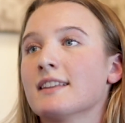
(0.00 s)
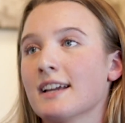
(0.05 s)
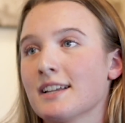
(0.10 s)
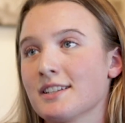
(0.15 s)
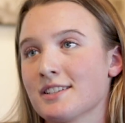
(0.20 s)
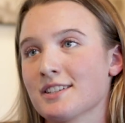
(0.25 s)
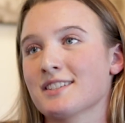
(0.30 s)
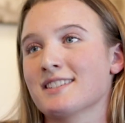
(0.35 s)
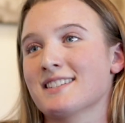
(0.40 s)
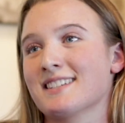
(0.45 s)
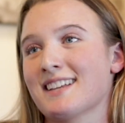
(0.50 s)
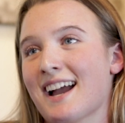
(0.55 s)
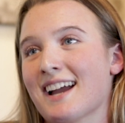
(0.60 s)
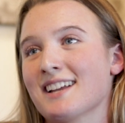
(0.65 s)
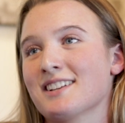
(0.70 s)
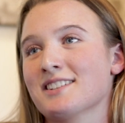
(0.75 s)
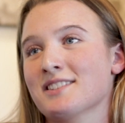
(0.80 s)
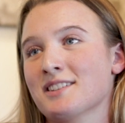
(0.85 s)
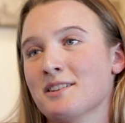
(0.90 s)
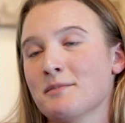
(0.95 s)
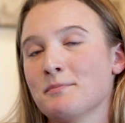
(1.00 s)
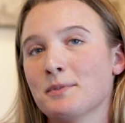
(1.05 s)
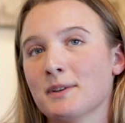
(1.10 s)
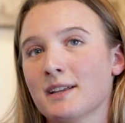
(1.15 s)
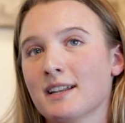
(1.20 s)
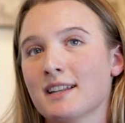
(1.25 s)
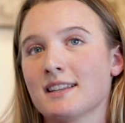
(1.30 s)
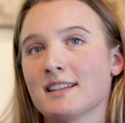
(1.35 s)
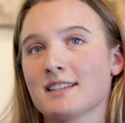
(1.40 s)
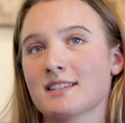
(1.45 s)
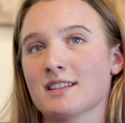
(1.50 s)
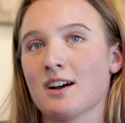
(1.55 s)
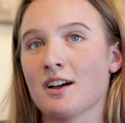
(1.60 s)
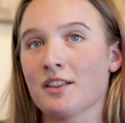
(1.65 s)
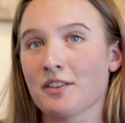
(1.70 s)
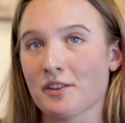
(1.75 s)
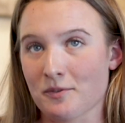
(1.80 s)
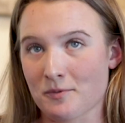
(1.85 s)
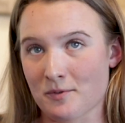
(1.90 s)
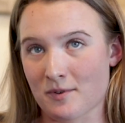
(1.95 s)
I just completed this
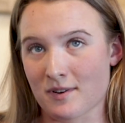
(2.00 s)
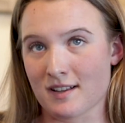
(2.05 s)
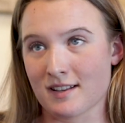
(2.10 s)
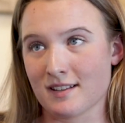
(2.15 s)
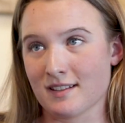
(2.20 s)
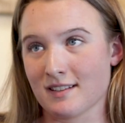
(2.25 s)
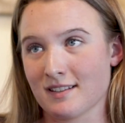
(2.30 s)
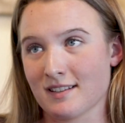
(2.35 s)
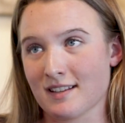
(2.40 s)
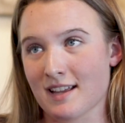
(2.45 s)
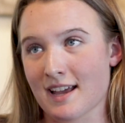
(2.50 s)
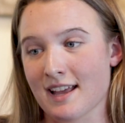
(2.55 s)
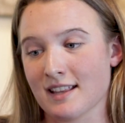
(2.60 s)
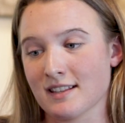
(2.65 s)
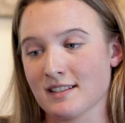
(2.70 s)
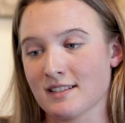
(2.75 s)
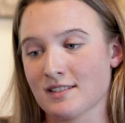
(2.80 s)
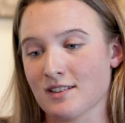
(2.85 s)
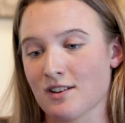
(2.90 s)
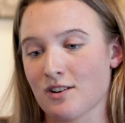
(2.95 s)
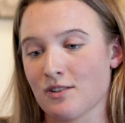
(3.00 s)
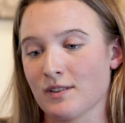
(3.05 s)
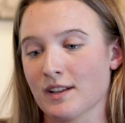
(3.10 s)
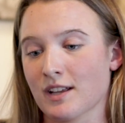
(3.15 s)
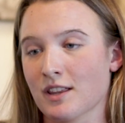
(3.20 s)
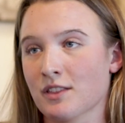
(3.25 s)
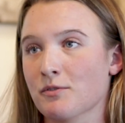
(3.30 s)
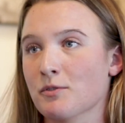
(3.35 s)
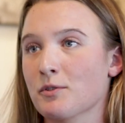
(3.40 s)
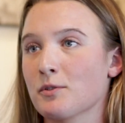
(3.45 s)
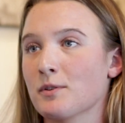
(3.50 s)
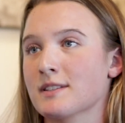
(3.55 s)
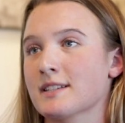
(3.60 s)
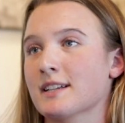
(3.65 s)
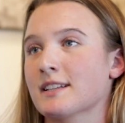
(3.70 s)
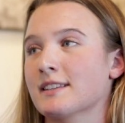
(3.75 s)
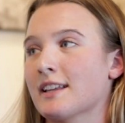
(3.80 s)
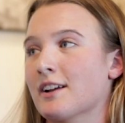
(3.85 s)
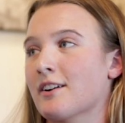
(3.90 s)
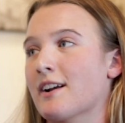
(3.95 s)
other one. Nice. And so like it's
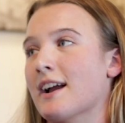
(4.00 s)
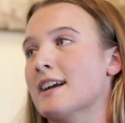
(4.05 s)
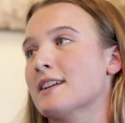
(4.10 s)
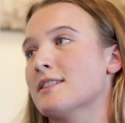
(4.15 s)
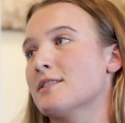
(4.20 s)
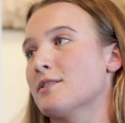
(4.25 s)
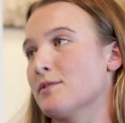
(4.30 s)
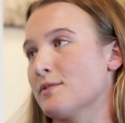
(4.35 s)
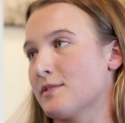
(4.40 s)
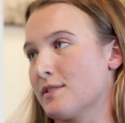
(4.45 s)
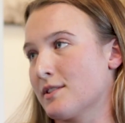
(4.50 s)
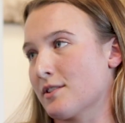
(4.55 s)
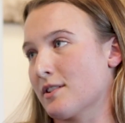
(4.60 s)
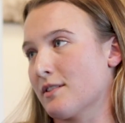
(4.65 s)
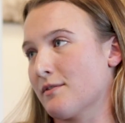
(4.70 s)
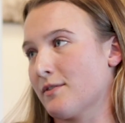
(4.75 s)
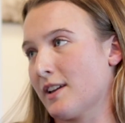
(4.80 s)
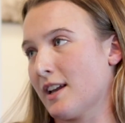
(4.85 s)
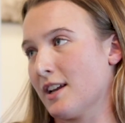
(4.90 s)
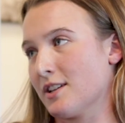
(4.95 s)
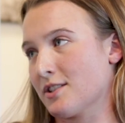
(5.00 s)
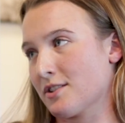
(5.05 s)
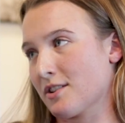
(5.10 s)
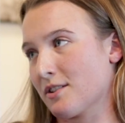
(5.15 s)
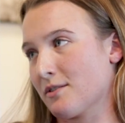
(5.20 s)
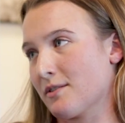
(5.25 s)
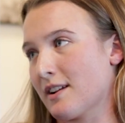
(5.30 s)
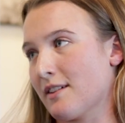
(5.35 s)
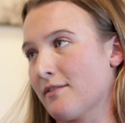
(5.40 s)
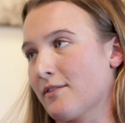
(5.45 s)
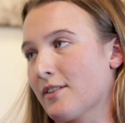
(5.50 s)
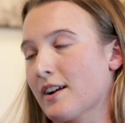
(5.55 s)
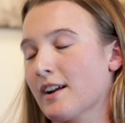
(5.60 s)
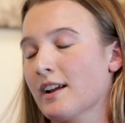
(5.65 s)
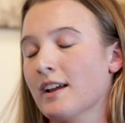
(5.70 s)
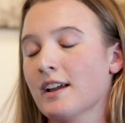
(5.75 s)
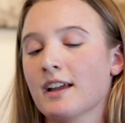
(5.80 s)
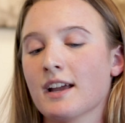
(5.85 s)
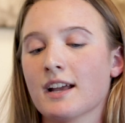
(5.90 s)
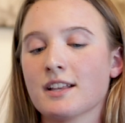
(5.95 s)
like their Exos certification or whatever. Sure.
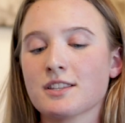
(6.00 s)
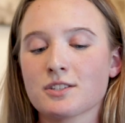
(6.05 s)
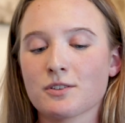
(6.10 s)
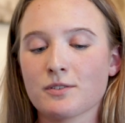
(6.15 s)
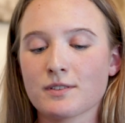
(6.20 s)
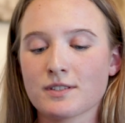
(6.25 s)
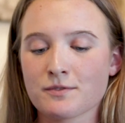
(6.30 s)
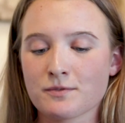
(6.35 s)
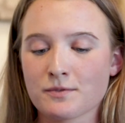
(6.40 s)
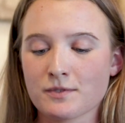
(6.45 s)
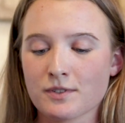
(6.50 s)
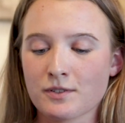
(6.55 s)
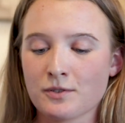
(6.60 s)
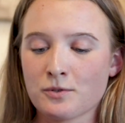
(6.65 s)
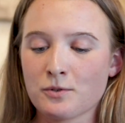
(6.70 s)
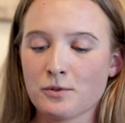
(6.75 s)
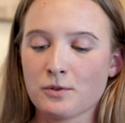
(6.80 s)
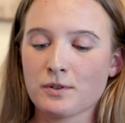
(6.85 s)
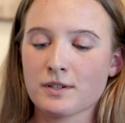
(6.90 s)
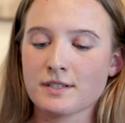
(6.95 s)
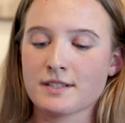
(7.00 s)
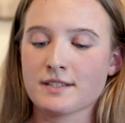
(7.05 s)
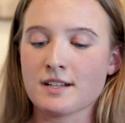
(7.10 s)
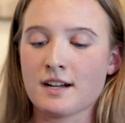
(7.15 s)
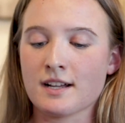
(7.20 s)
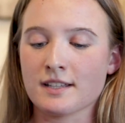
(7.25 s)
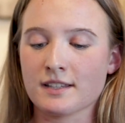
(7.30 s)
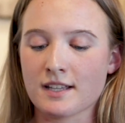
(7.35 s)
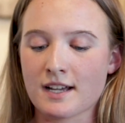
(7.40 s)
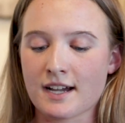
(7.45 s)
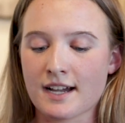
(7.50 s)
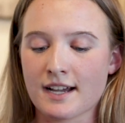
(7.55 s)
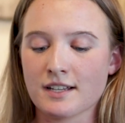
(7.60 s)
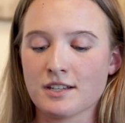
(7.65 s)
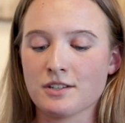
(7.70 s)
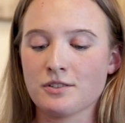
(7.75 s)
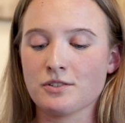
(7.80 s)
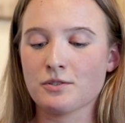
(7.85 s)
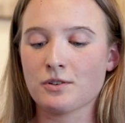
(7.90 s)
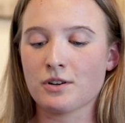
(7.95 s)
And so it's cool because it's online.
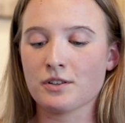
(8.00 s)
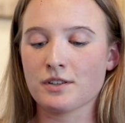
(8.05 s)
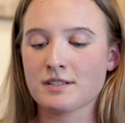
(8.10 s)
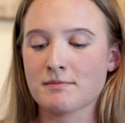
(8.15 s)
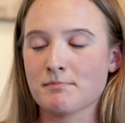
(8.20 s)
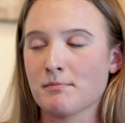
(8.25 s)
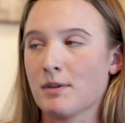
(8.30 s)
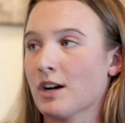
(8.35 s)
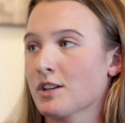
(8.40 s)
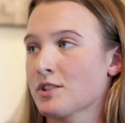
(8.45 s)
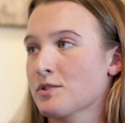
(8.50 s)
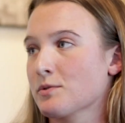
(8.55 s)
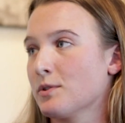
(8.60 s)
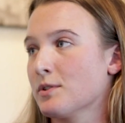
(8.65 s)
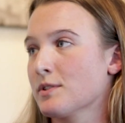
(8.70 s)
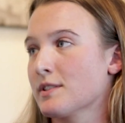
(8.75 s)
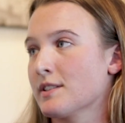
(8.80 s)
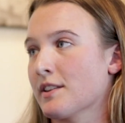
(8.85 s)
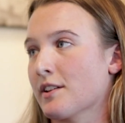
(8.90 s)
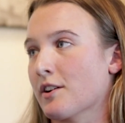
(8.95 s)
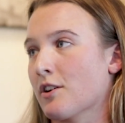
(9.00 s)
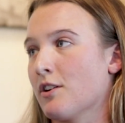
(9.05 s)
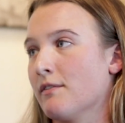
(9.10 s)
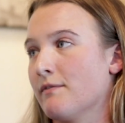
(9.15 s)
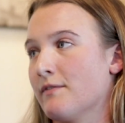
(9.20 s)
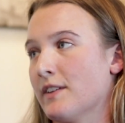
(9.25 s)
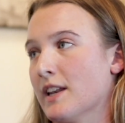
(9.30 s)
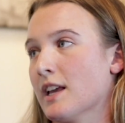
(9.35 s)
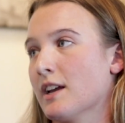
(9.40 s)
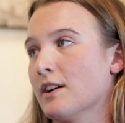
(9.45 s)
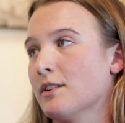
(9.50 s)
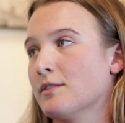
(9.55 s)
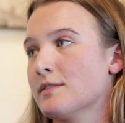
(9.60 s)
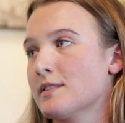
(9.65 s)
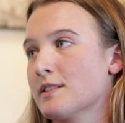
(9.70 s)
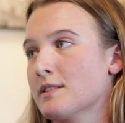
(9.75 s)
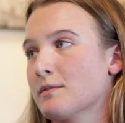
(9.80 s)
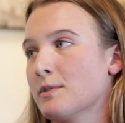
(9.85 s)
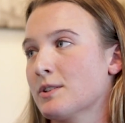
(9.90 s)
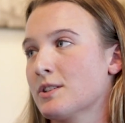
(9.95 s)
You do all these modules and they're all
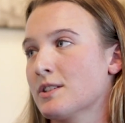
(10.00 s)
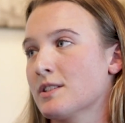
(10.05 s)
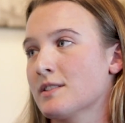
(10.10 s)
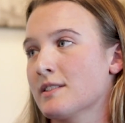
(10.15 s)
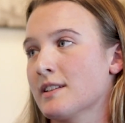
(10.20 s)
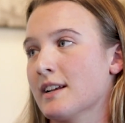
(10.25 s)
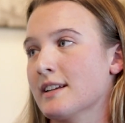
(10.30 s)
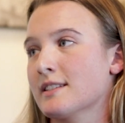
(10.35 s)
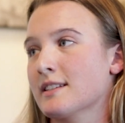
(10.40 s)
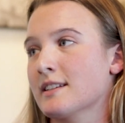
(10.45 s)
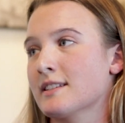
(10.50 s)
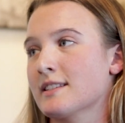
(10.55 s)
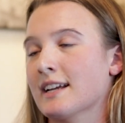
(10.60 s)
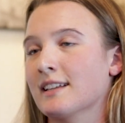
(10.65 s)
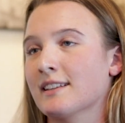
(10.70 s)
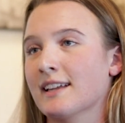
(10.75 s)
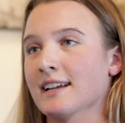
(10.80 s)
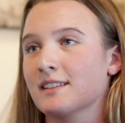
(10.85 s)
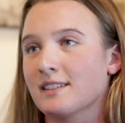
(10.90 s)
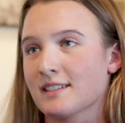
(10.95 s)
videos, which is nice because I like